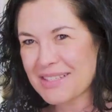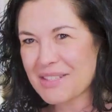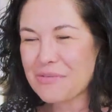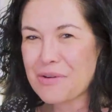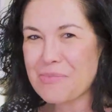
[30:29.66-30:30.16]

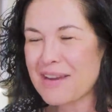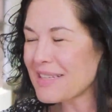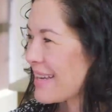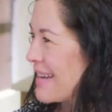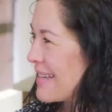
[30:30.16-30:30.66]
So from my
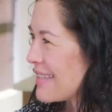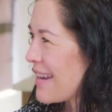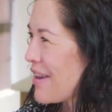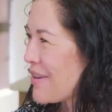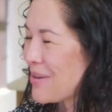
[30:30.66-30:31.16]
side,
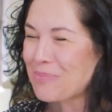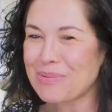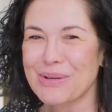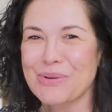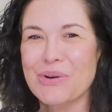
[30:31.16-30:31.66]
I hope
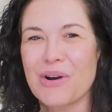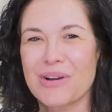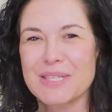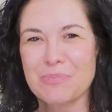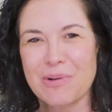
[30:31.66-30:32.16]
you are
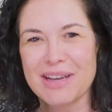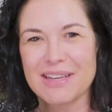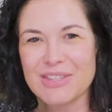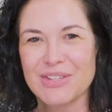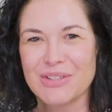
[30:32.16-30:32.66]

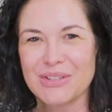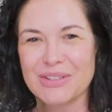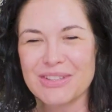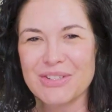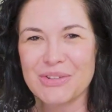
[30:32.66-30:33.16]
inspired
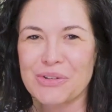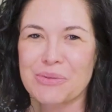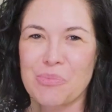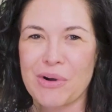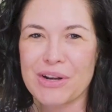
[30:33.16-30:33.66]
to cook
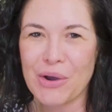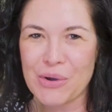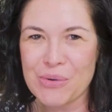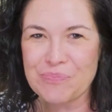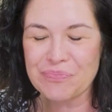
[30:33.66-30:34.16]
more at
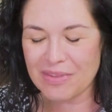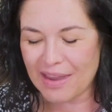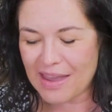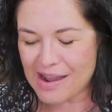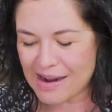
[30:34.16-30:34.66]
home,
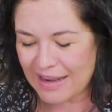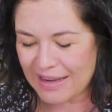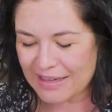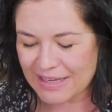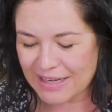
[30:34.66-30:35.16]

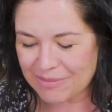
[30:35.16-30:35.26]
and